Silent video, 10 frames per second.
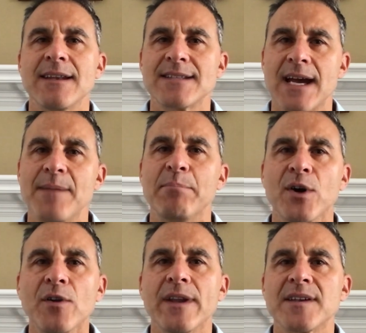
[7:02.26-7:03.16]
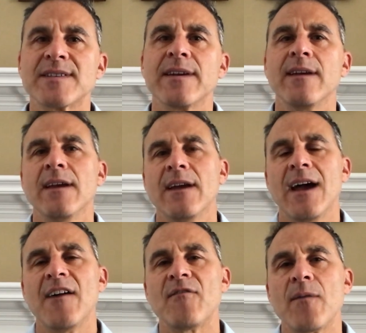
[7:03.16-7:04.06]
type buildings
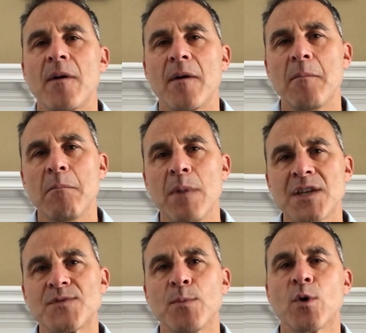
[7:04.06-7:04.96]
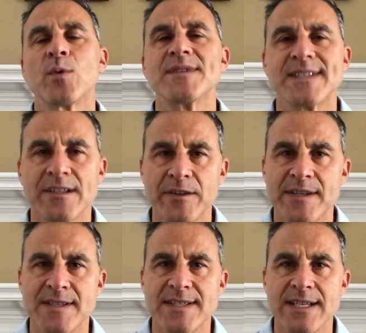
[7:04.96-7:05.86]
have much more
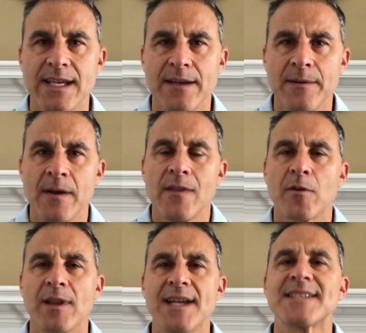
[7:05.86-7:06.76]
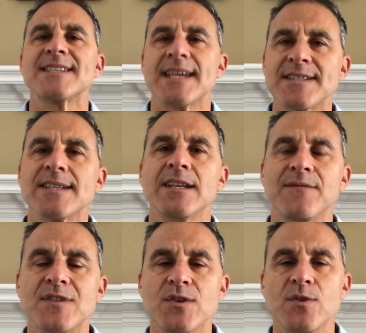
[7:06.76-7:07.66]
resiliency. They're less sensitive
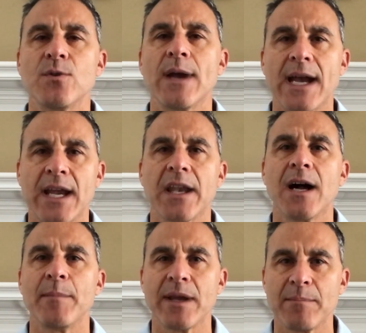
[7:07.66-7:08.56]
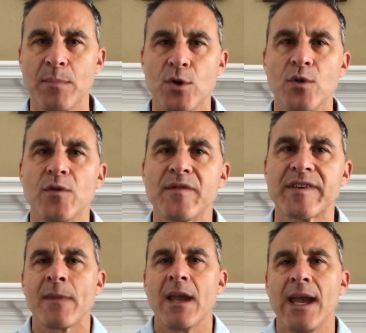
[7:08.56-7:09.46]
to economic moves.
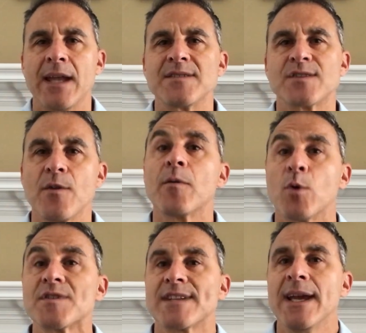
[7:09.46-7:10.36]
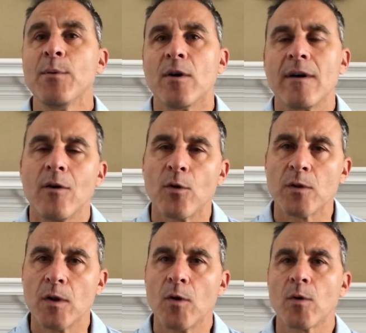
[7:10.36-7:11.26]
And so they're more stable, or
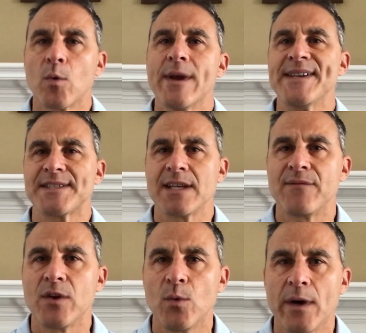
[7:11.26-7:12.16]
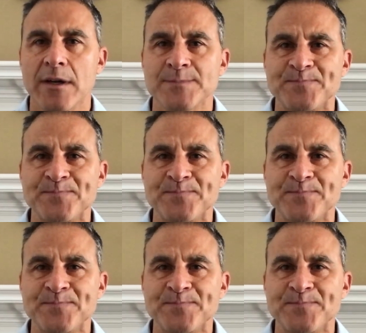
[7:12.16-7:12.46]
lower risk, if you will.